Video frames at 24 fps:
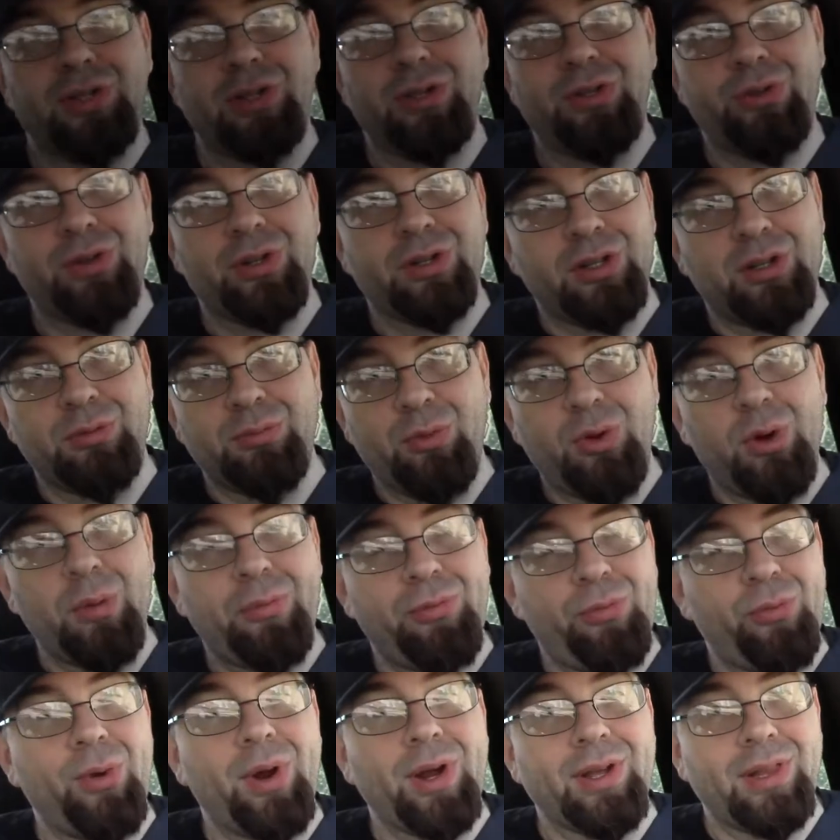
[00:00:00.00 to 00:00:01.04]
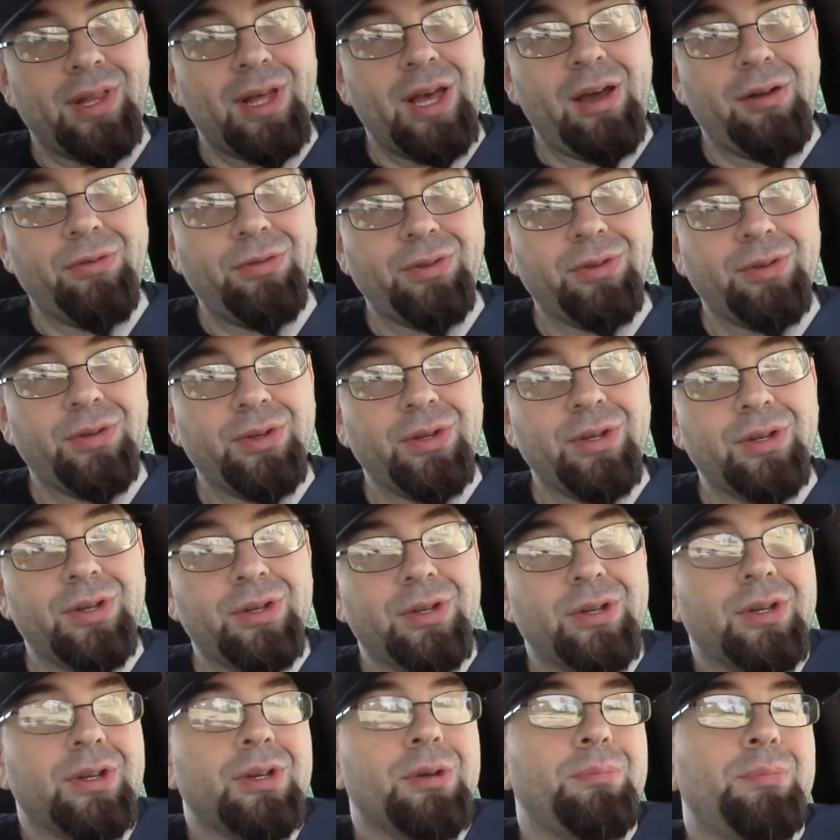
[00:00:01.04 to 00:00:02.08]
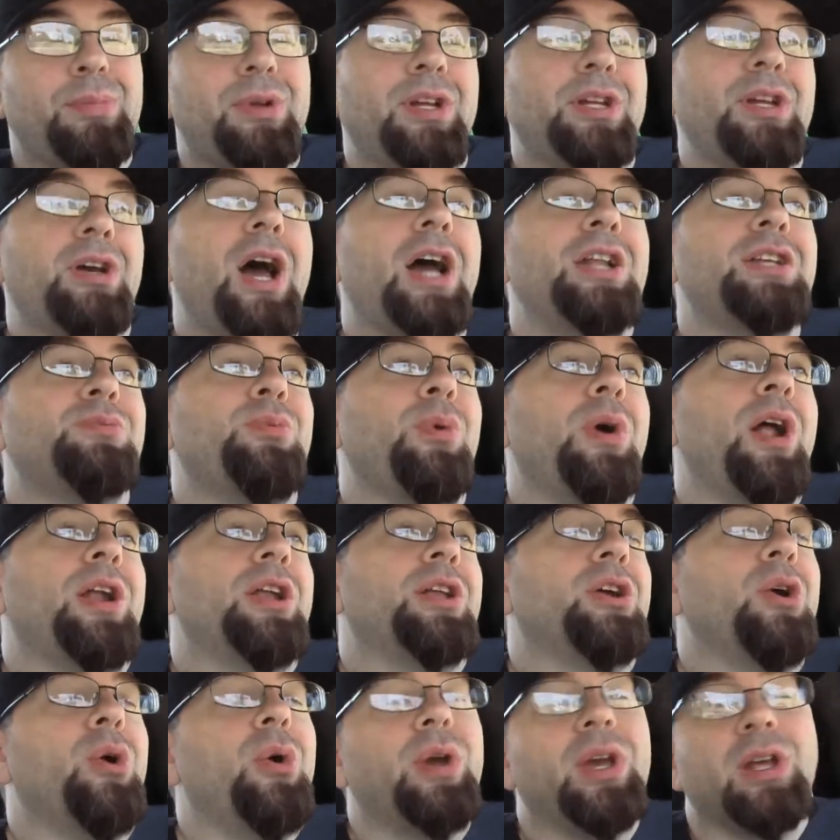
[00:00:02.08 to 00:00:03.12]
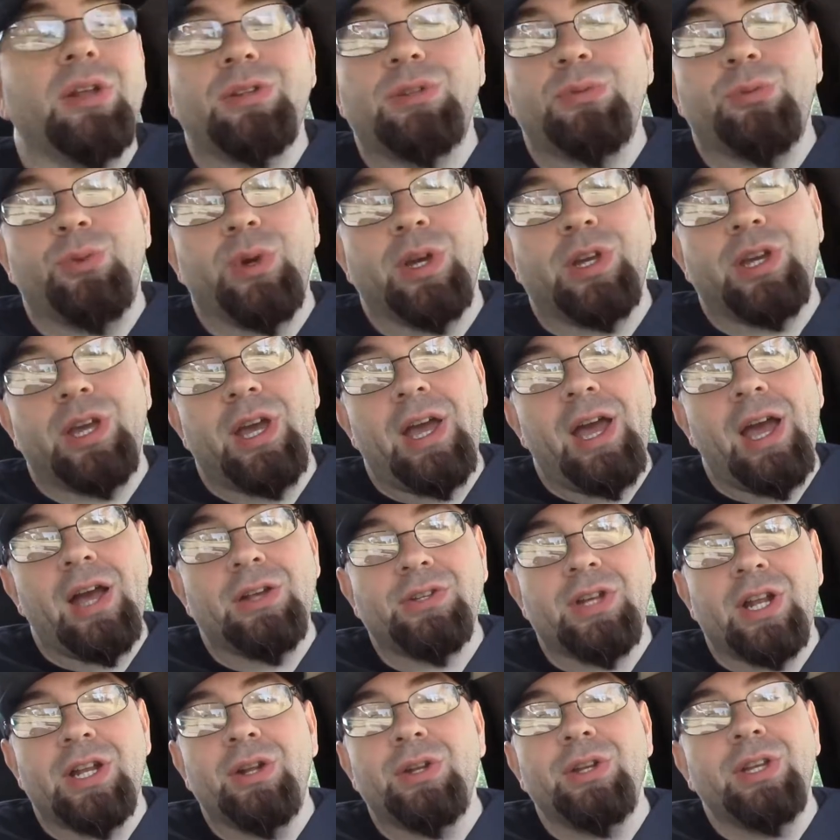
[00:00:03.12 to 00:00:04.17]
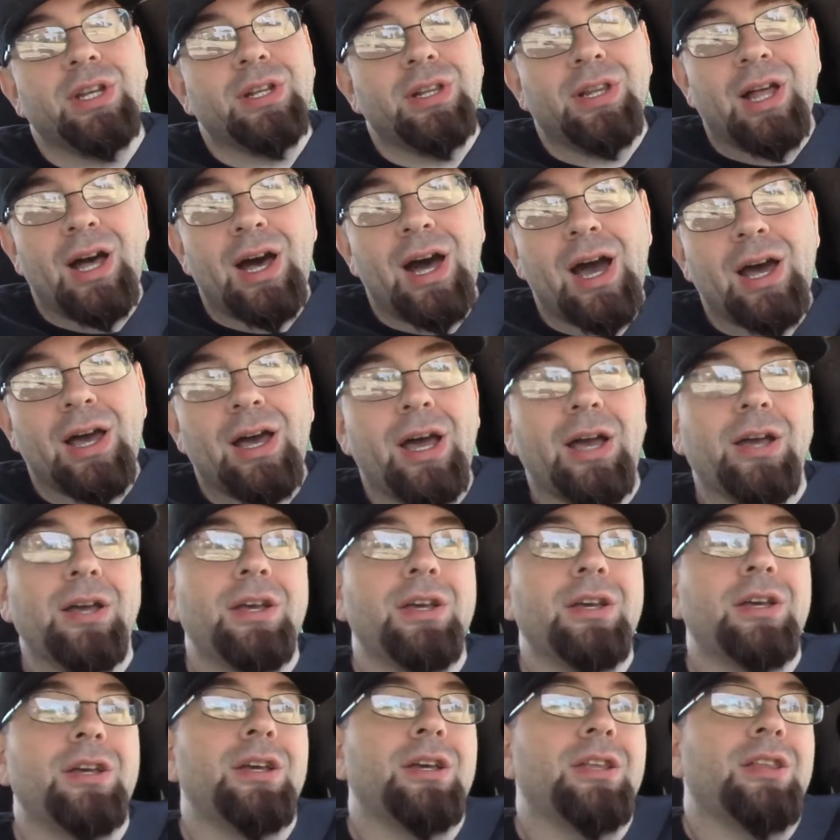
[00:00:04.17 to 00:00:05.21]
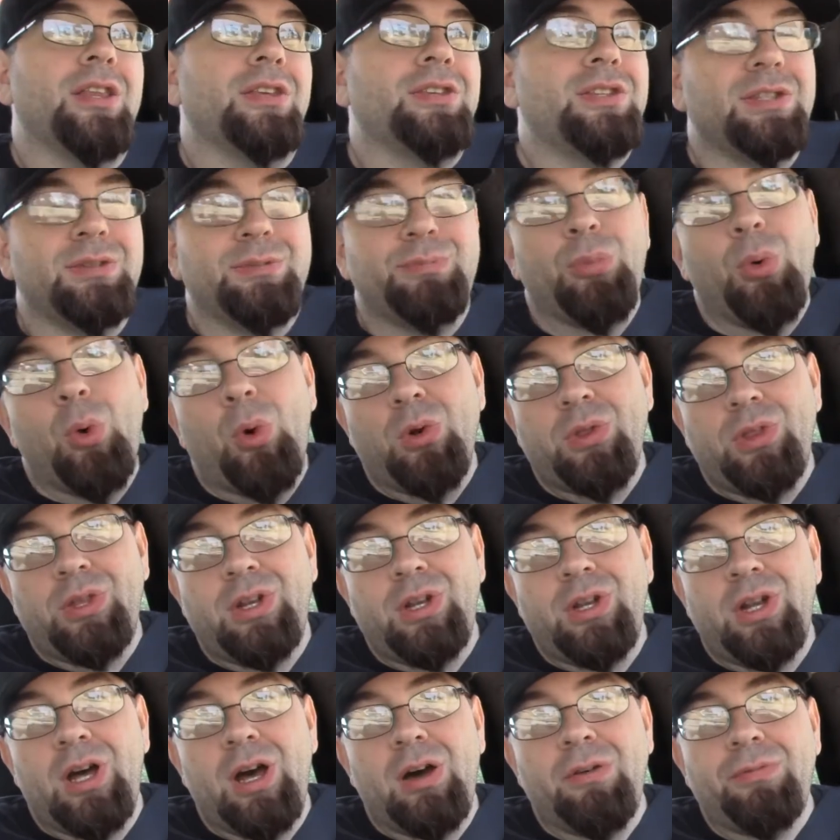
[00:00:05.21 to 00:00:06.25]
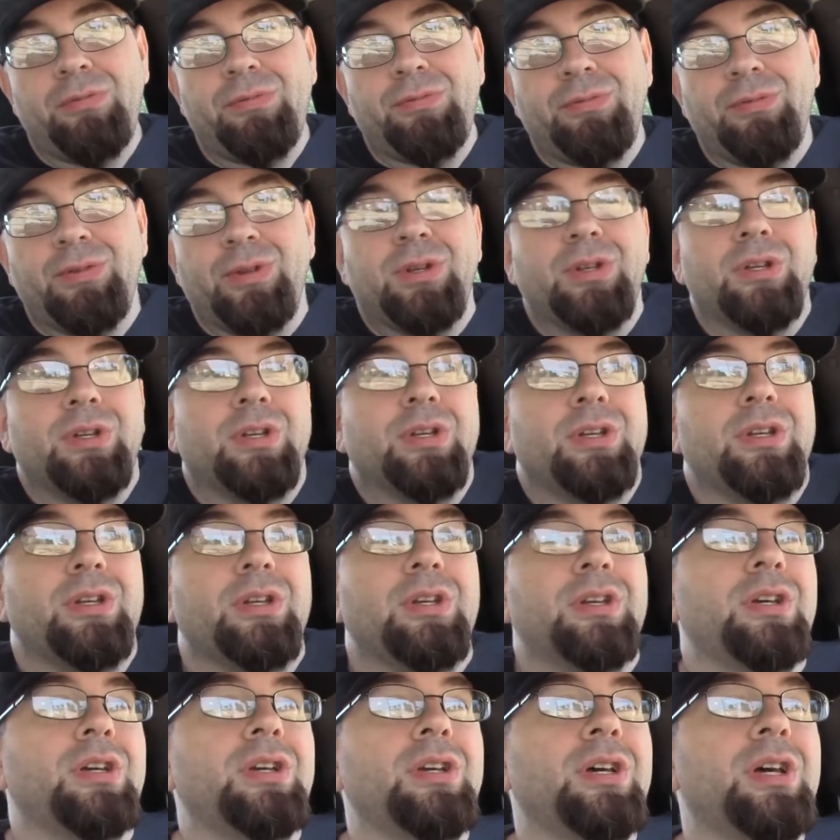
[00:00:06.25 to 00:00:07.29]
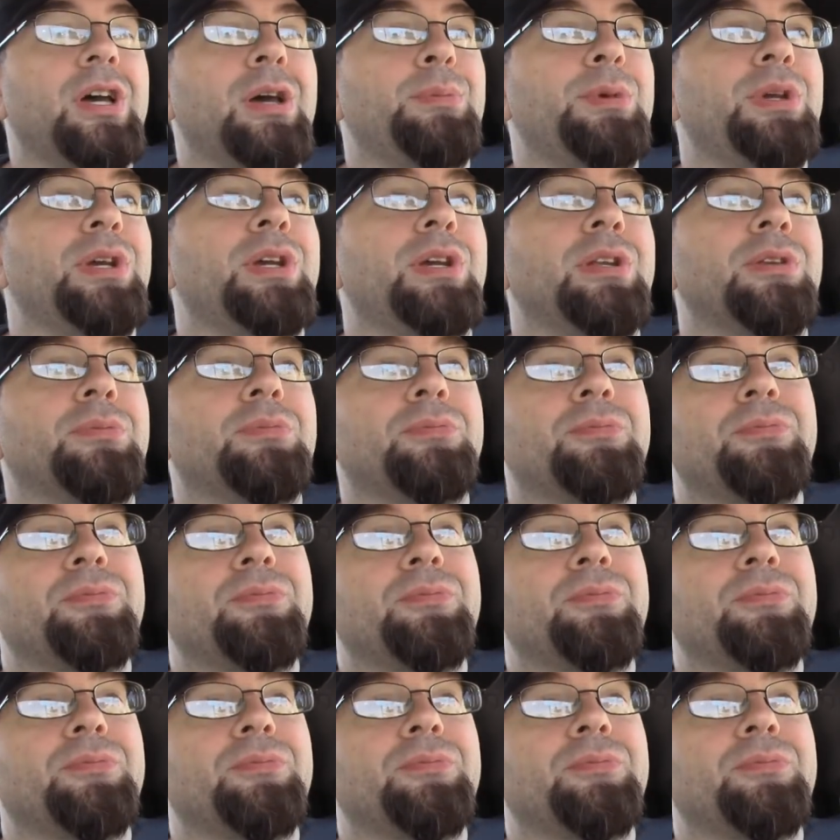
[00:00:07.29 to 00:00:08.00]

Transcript: into it a little more before I left. But you know, I just wanted to go and get some quick cash. I didn't need a lot. This is more than enough. I mean,